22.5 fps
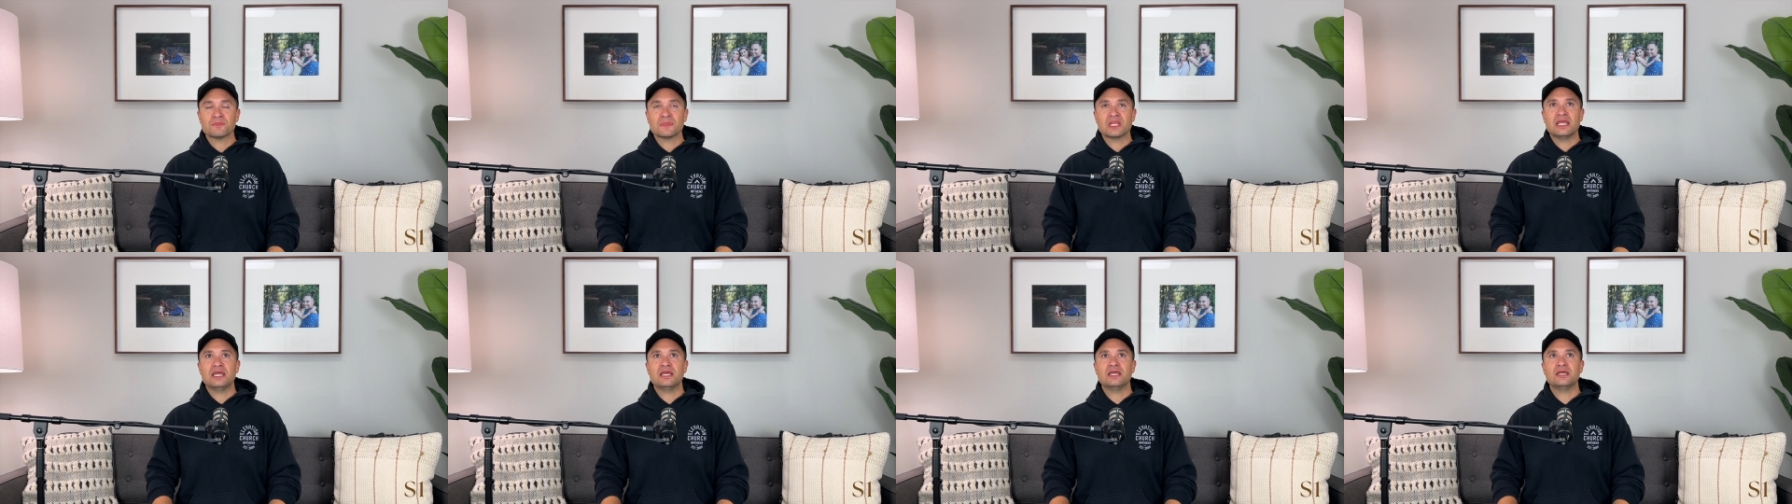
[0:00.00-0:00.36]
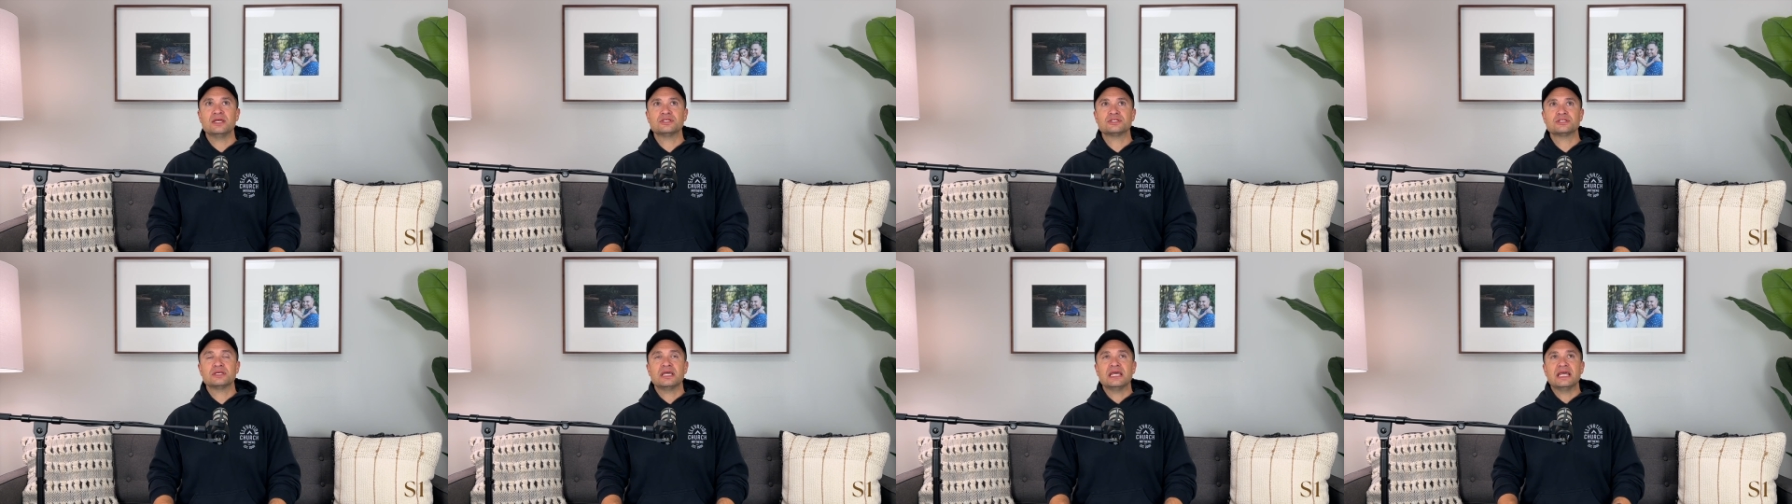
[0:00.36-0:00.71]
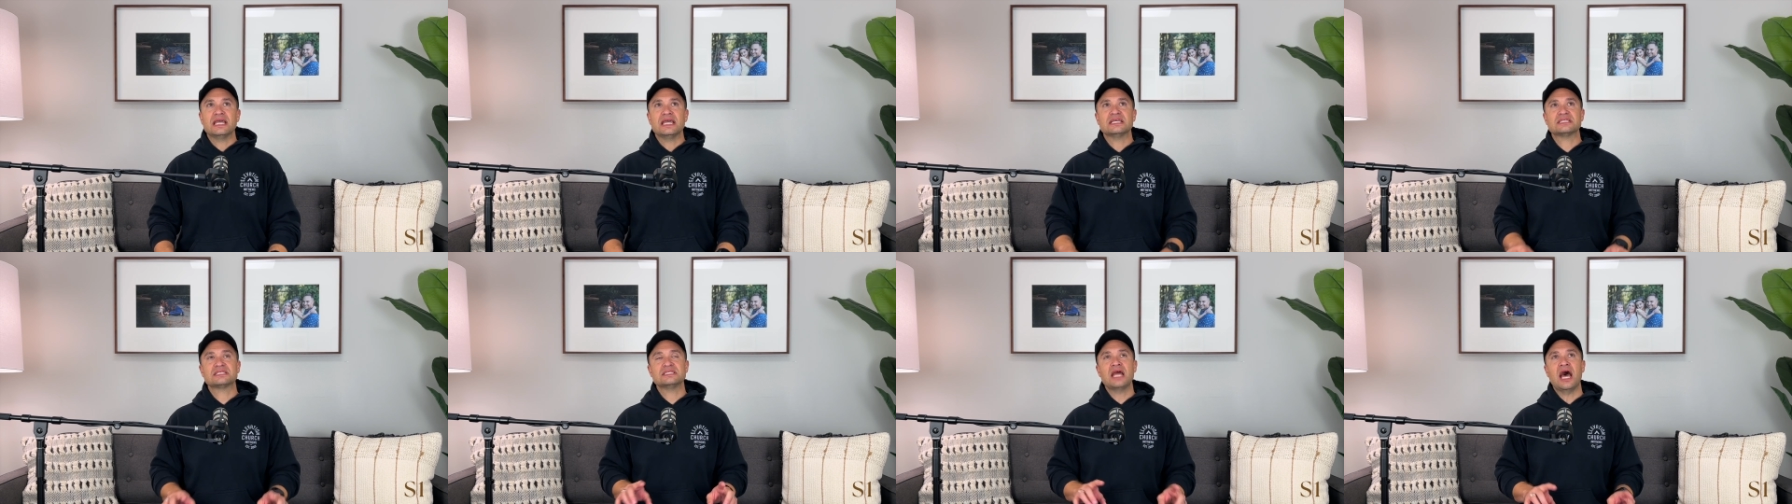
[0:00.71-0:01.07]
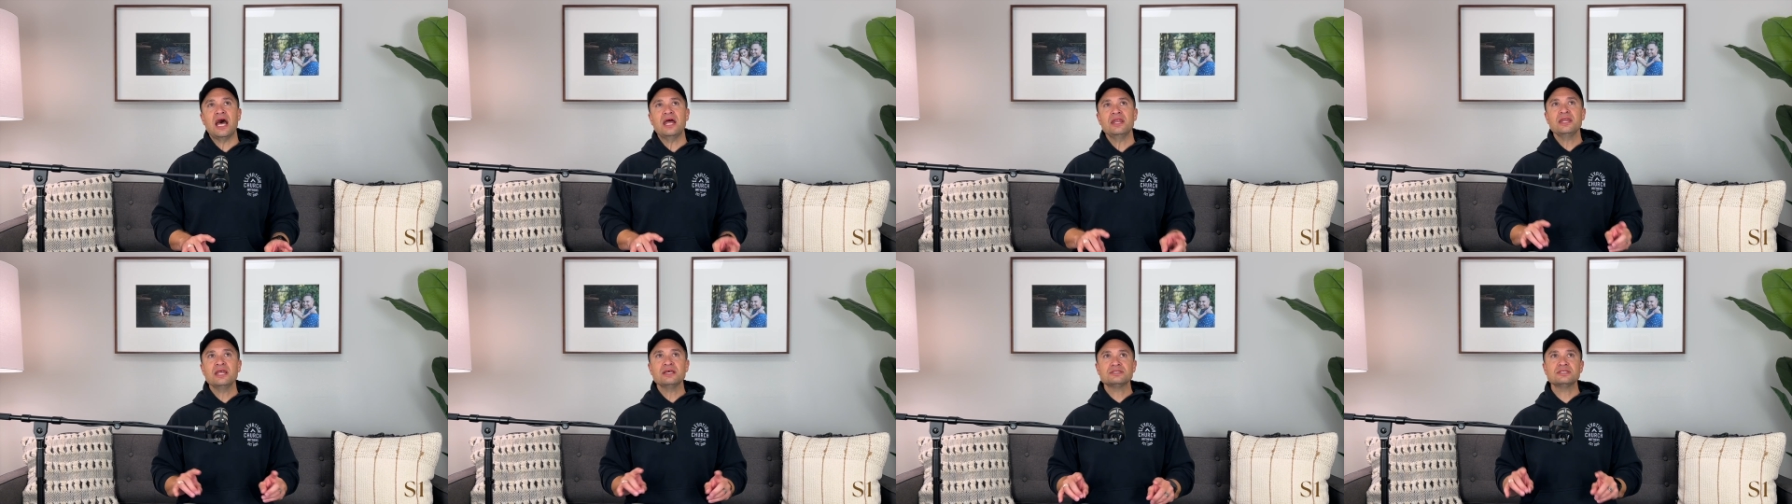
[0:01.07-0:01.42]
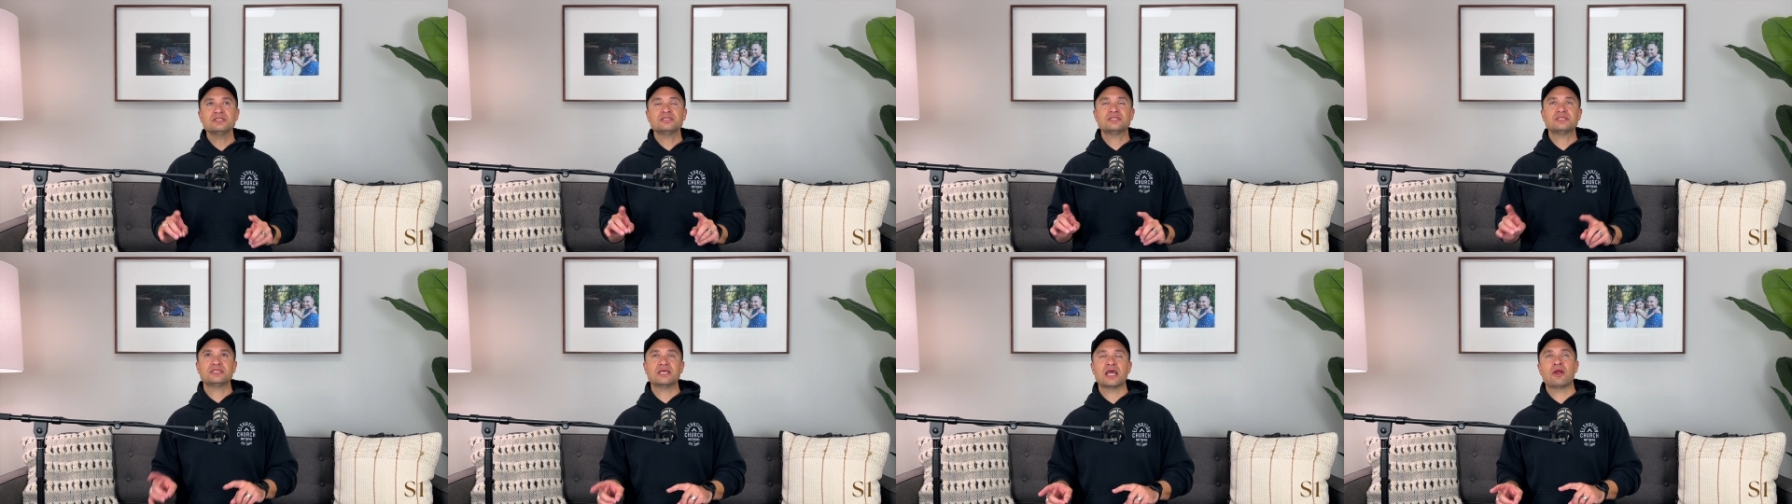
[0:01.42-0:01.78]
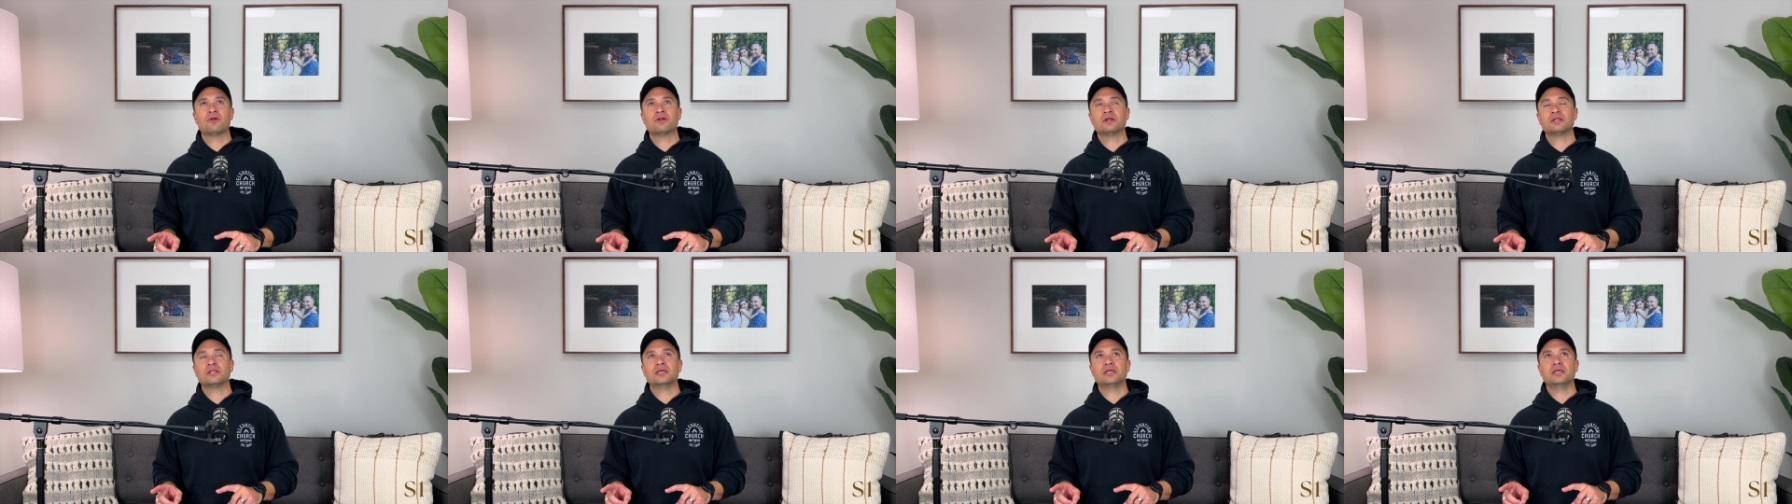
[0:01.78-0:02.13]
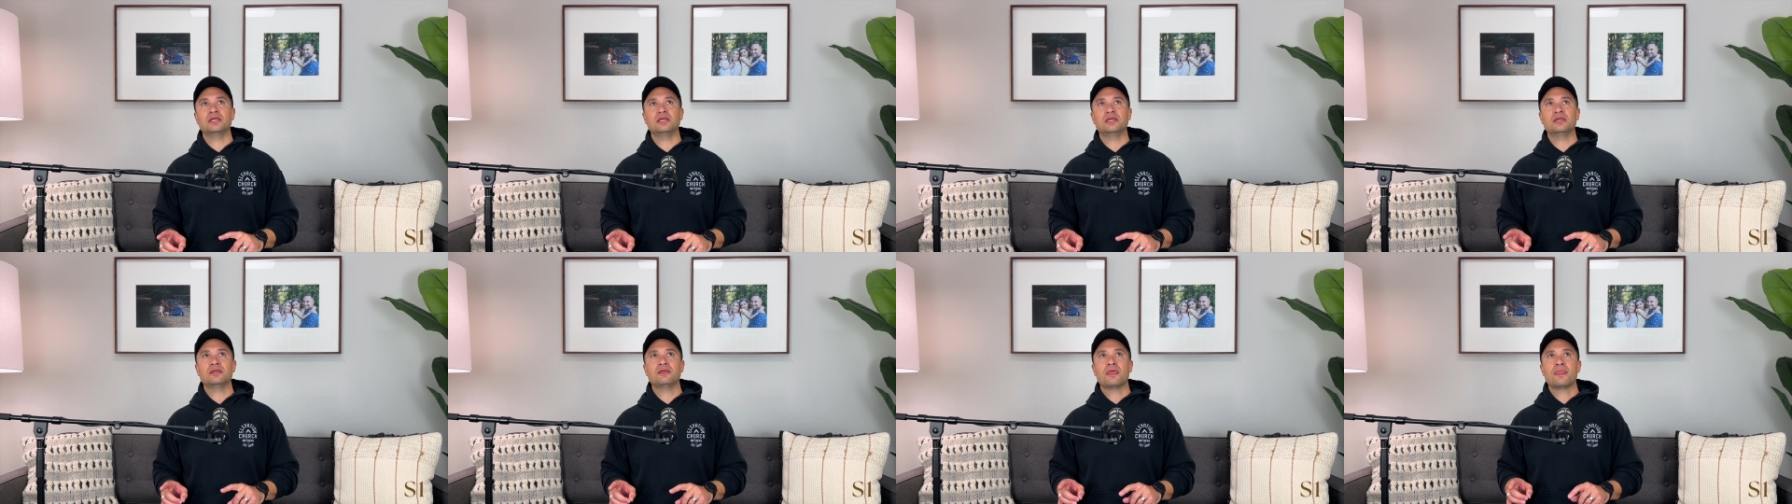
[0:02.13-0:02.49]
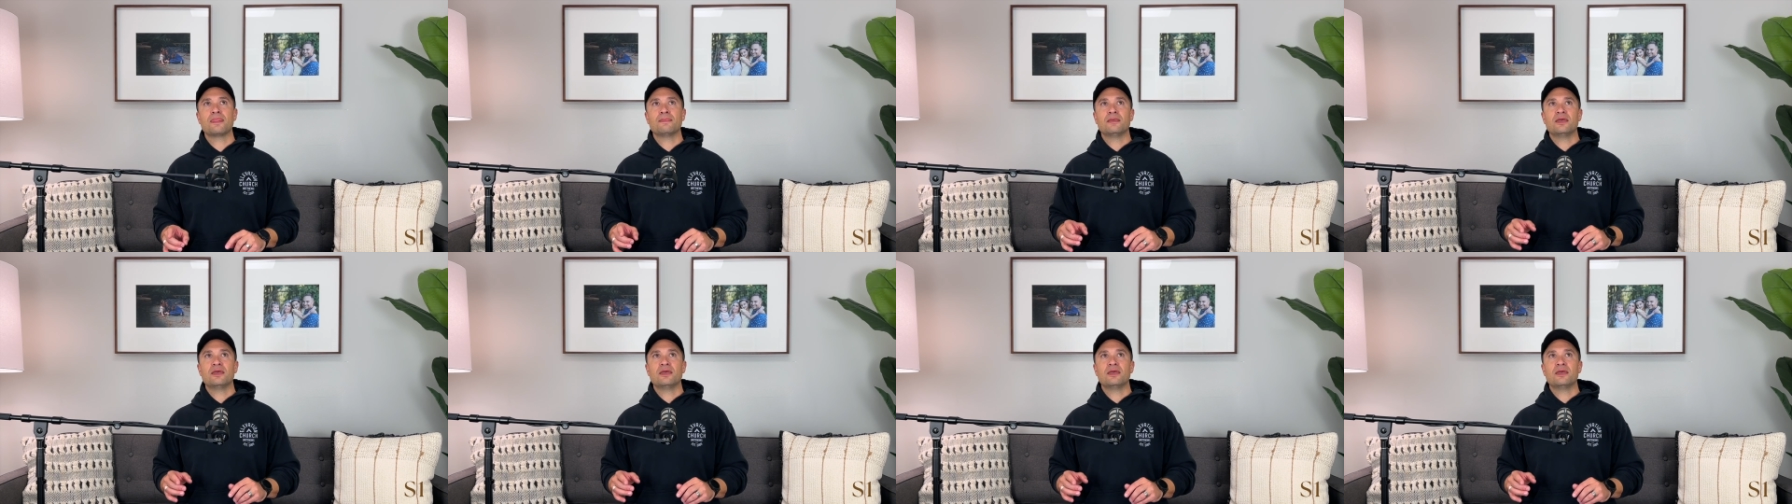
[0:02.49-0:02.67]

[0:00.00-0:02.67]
is not necessarily